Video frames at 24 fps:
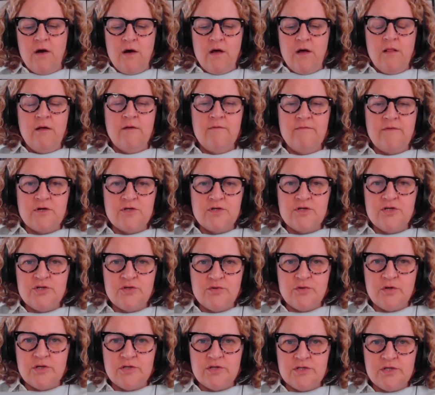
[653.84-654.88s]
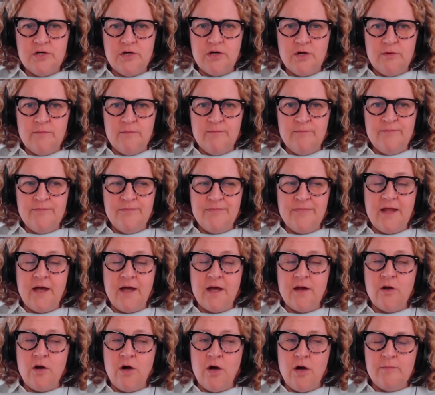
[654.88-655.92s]
all of our short-term, not
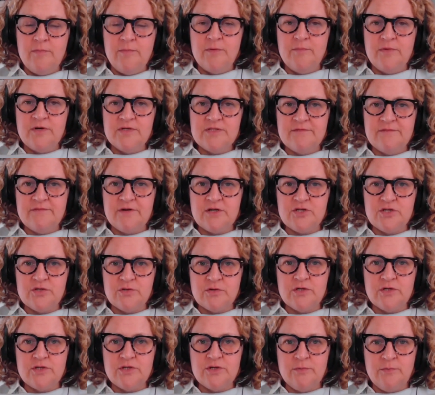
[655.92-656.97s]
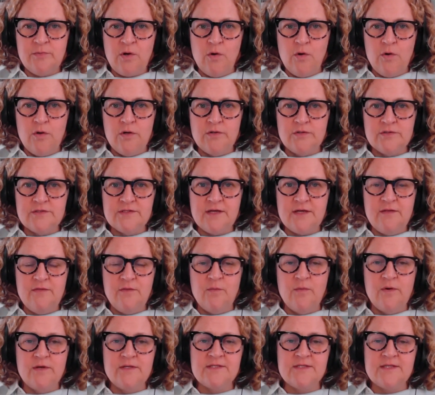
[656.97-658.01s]
all, but most of our short-term goals and the
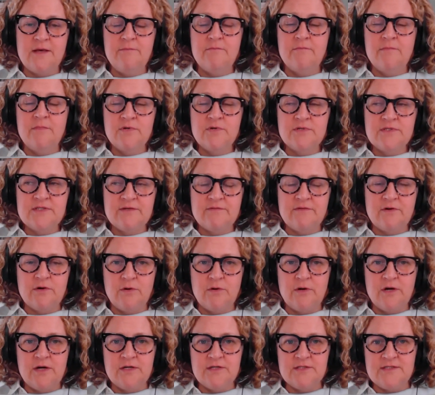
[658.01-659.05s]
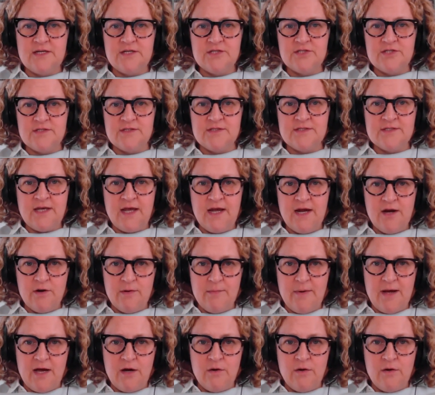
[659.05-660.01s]
ones that most of our organizations care about